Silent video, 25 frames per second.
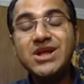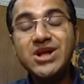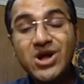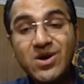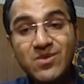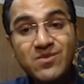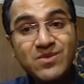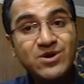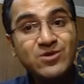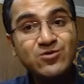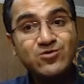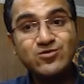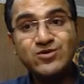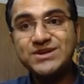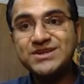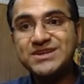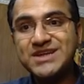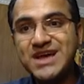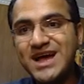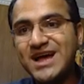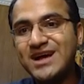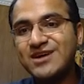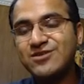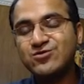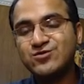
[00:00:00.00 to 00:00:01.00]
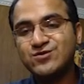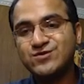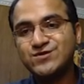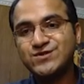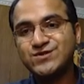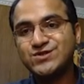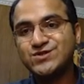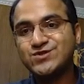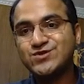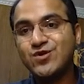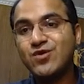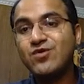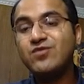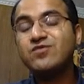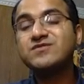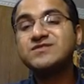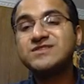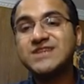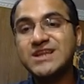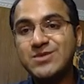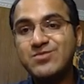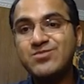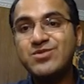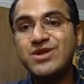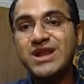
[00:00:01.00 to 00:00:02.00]
Coming to the diagnosis of
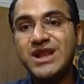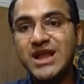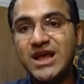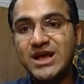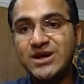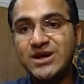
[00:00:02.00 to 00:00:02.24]
cerebral